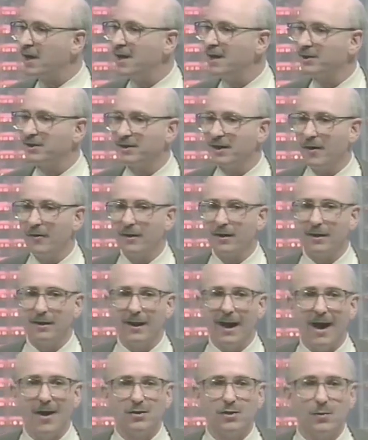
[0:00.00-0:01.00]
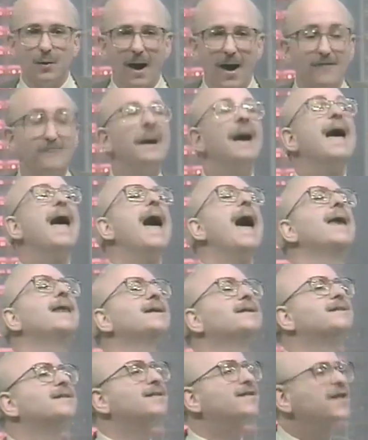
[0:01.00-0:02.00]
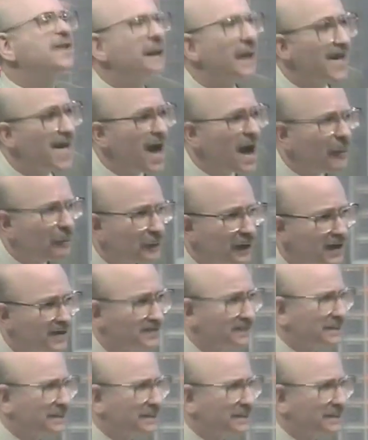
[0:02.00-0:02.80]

hysterical housewife. And it's a setup. It's